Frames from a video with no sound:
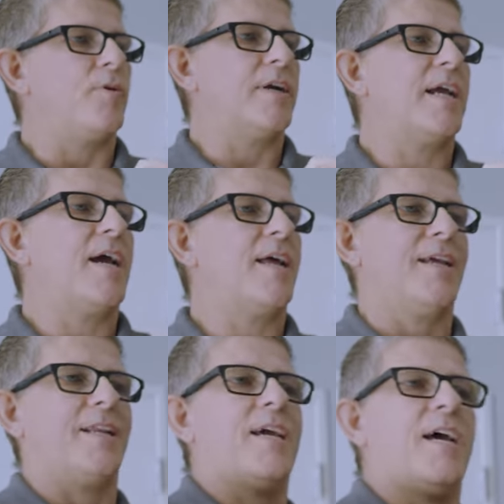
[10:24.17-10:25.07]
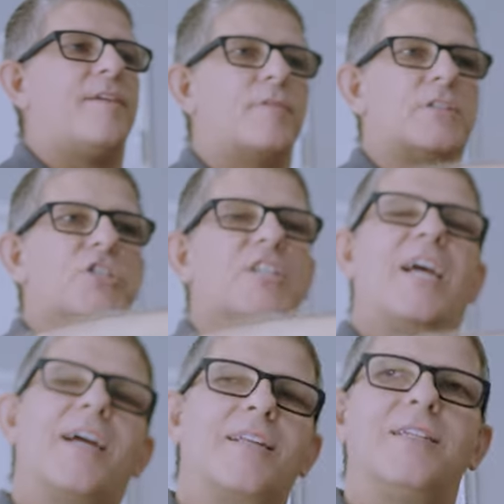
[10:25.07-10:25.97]
pointing at and kind of
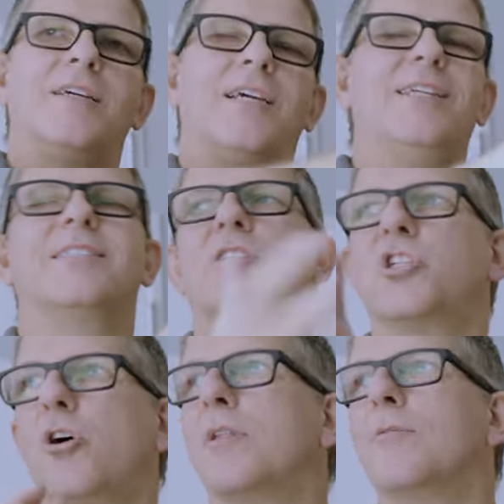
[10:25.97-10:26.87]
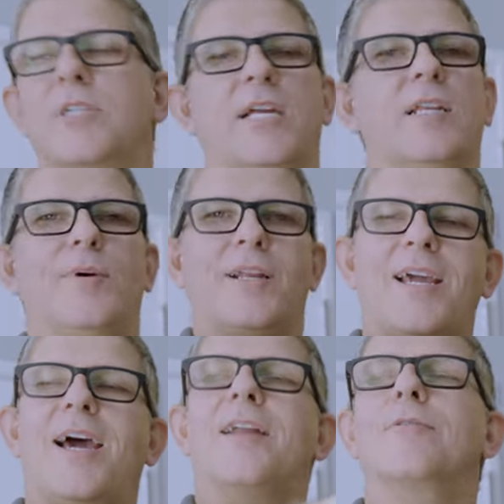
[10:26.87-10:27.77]
reject. It doesn't totally reject it, but it
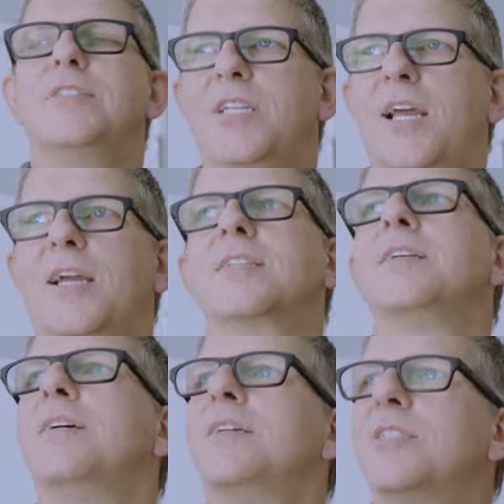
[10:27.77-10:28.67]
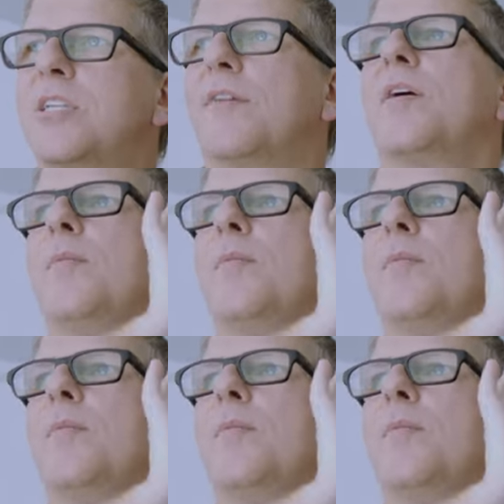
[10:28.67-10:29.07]
kind of rejects stuff